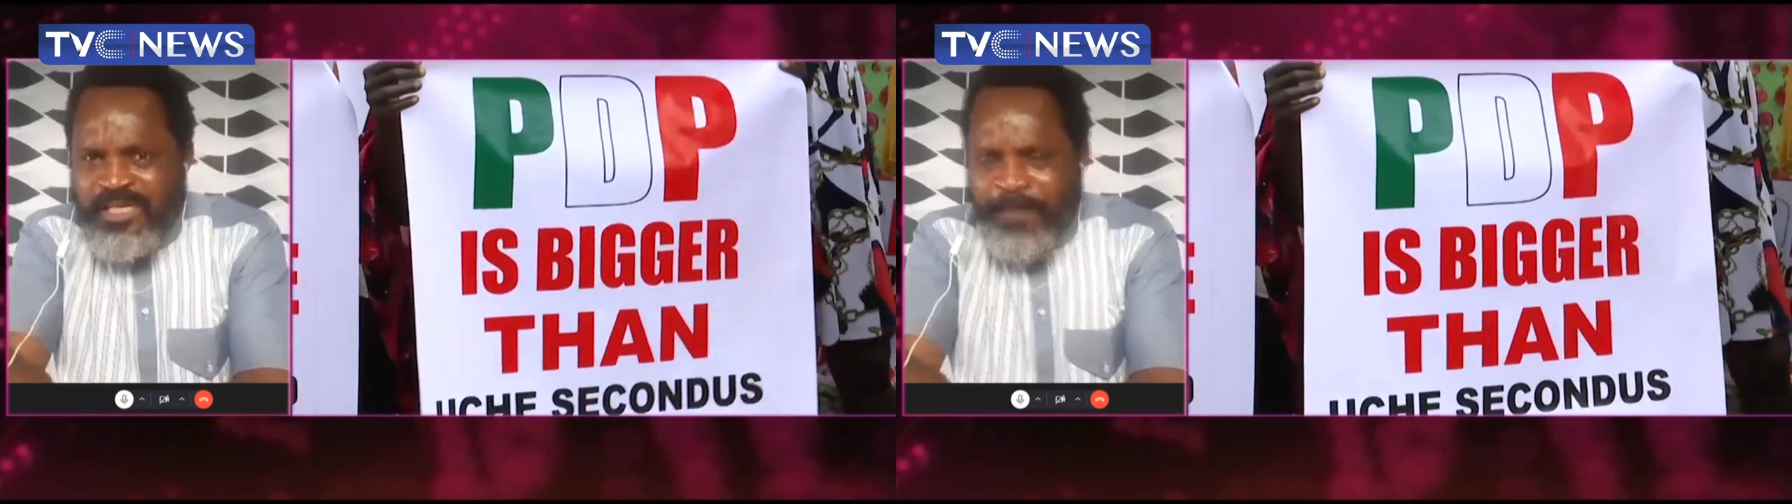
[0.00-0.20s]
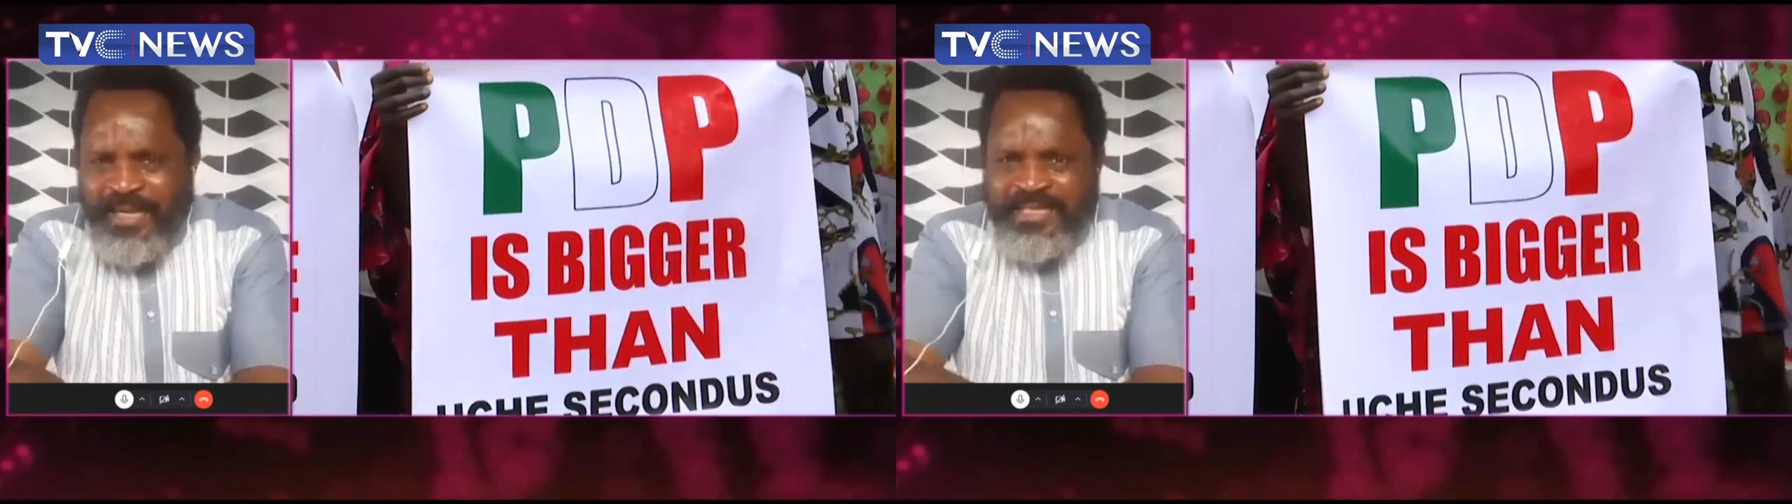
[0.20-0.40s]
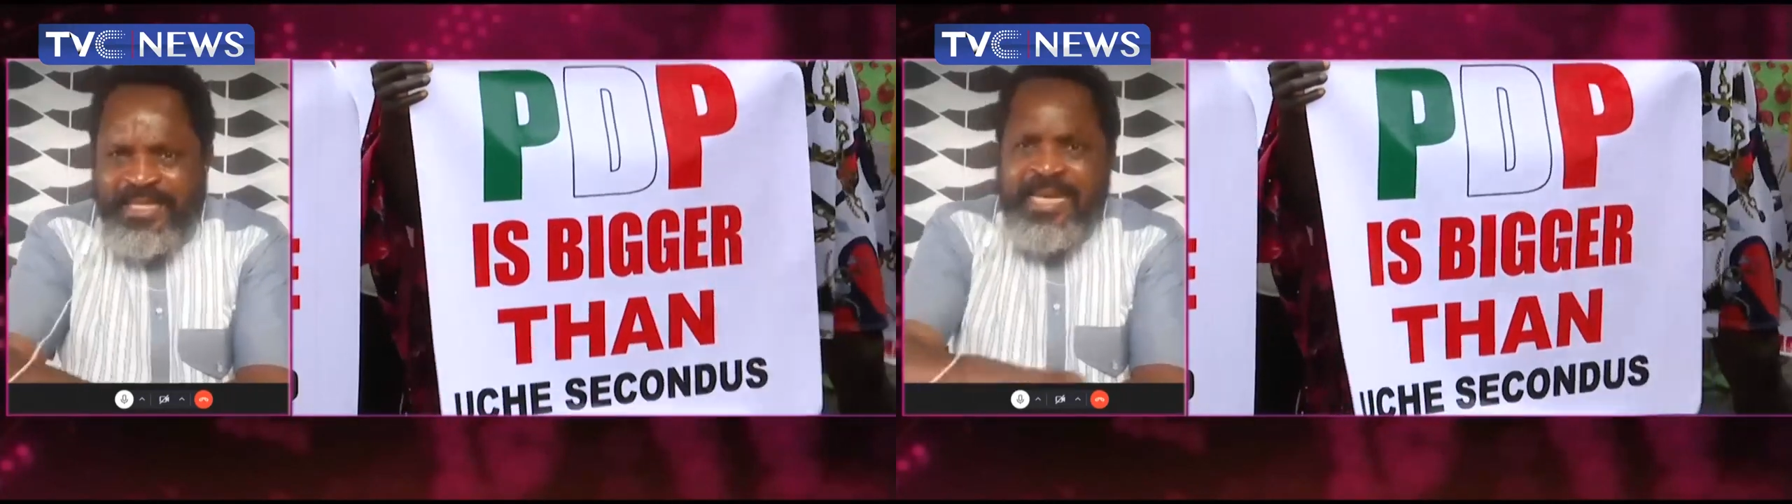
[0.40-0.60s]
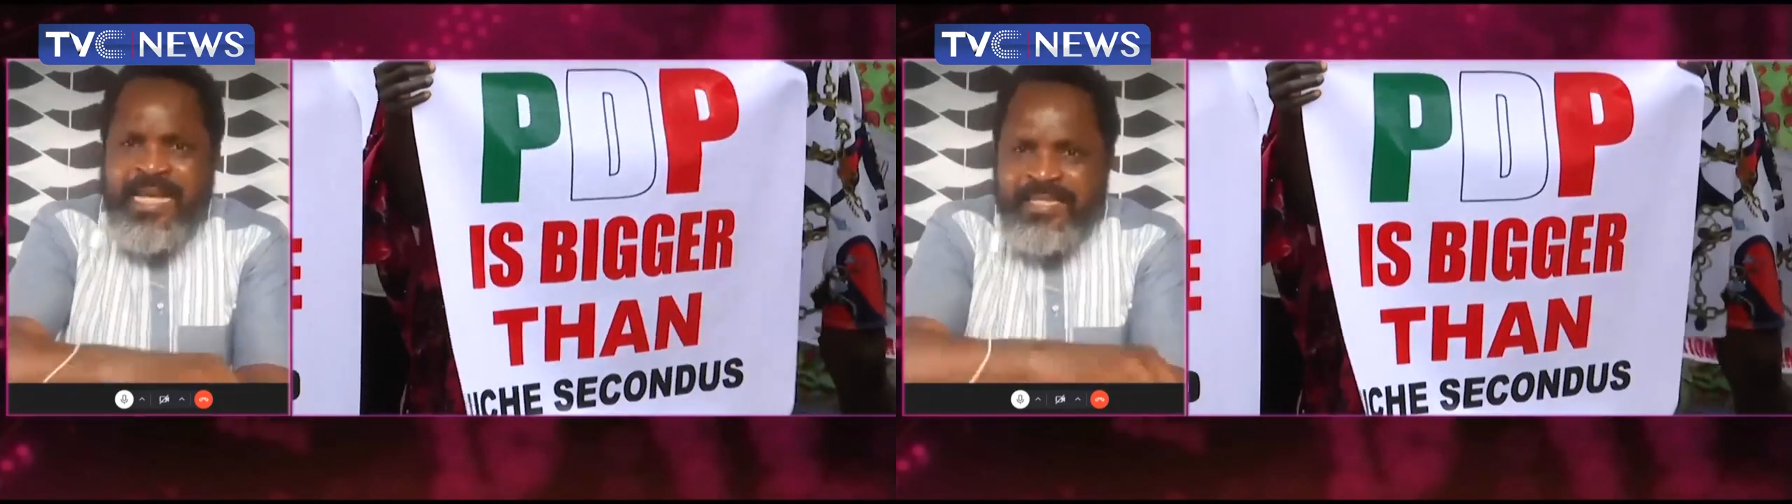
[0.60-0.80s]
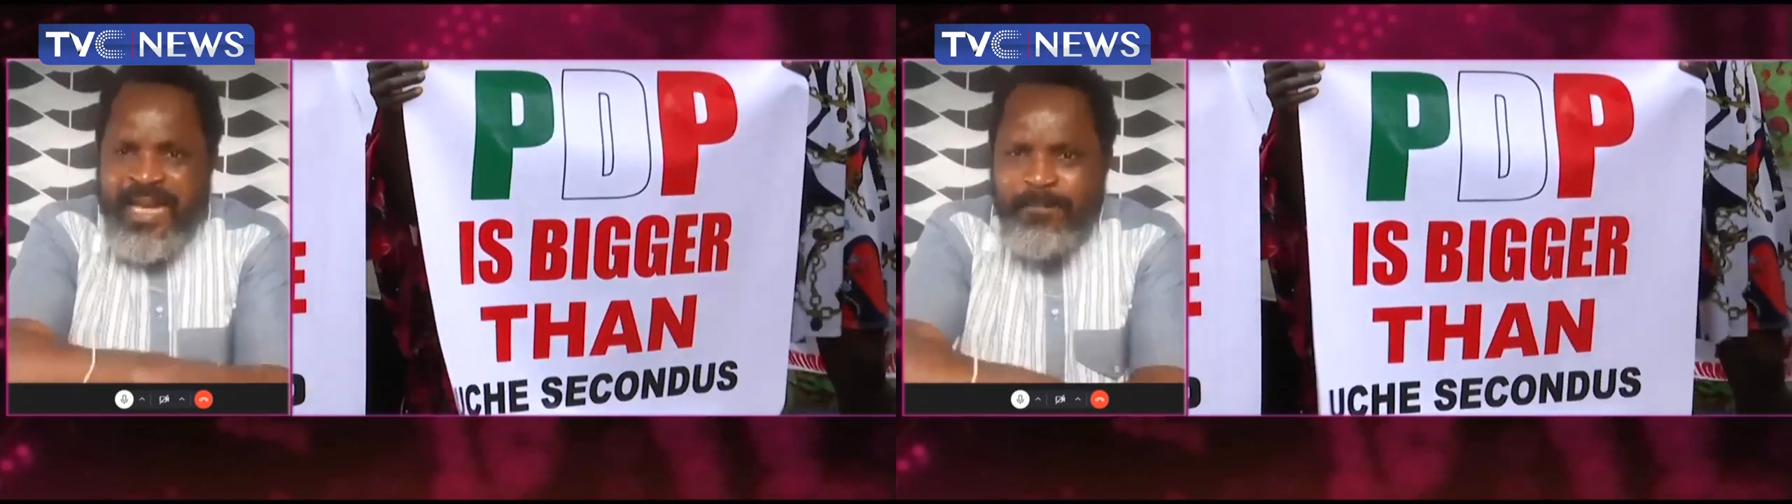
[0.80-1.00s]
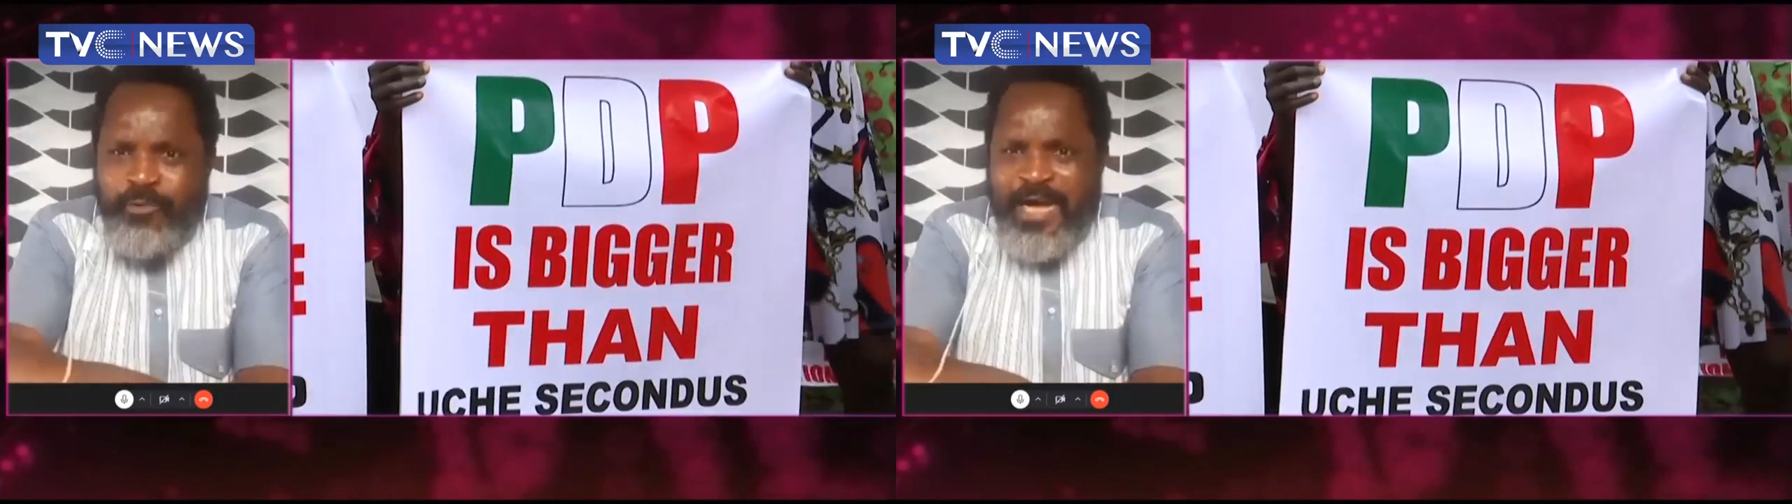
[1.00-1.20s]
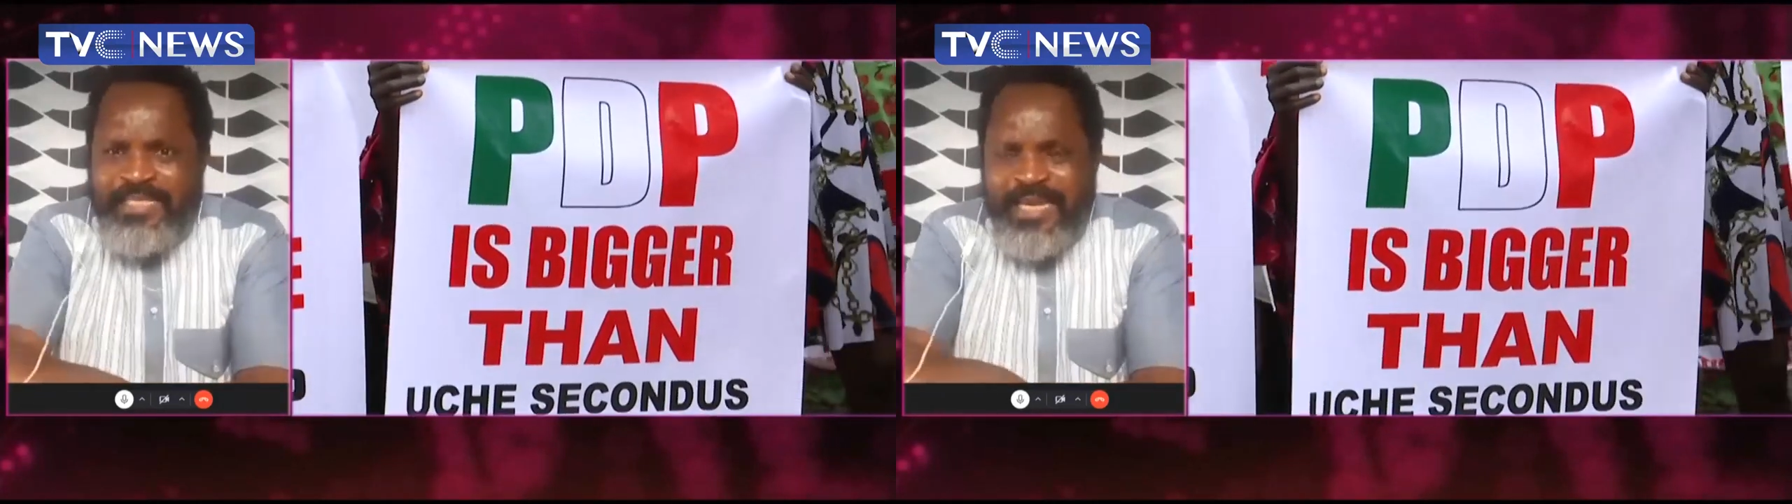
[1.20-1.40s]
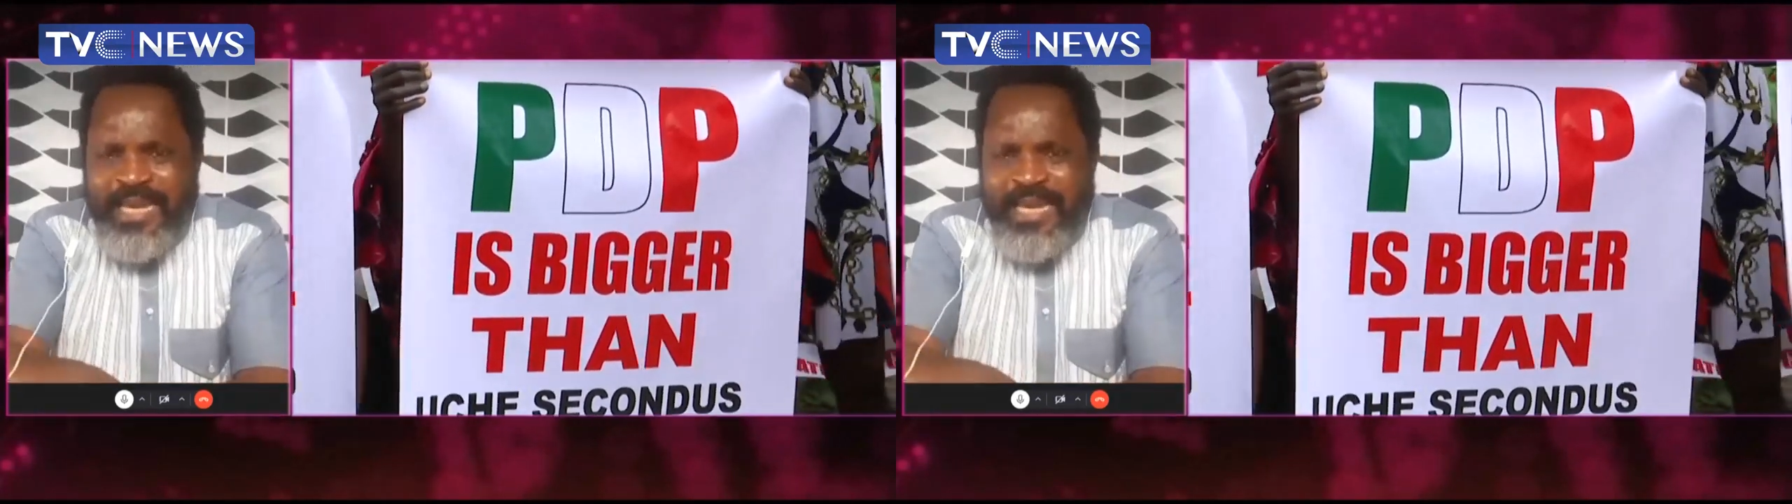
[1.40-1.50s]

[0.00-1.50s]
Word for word: the party. Tambua is